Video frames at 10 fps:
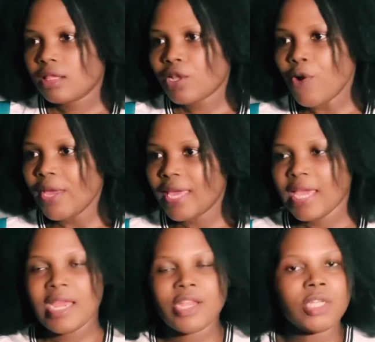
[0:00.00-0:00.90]
Long
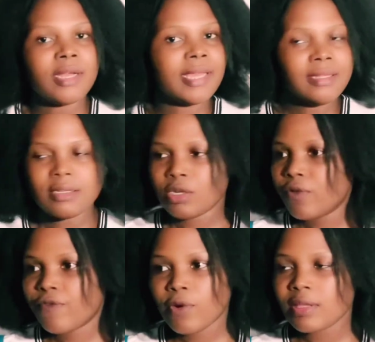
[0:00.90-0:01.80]
hair
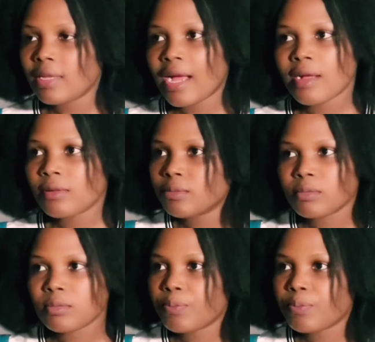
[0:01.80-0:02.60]
or